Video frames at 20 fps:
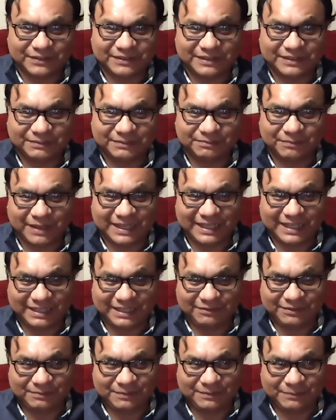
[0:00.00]
and it
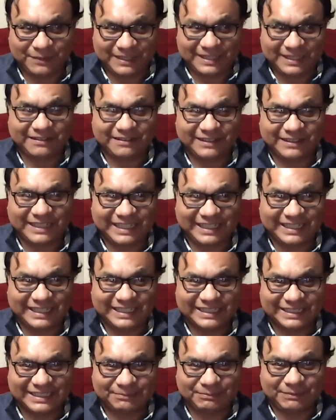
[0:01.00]
would be guaranteed to
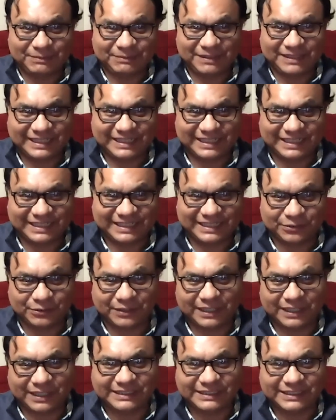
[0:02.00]
be sent
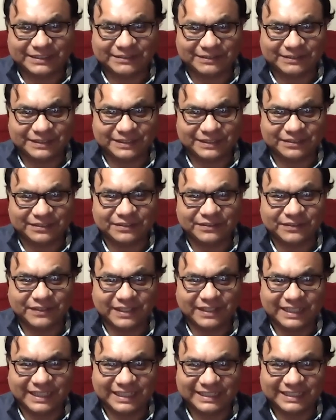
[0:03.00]
correctly to another
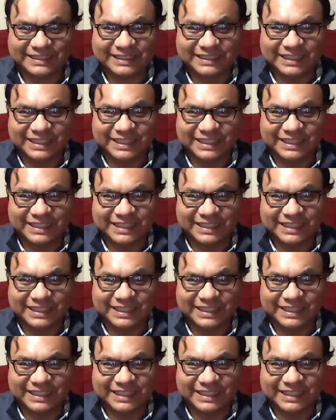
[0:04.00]
device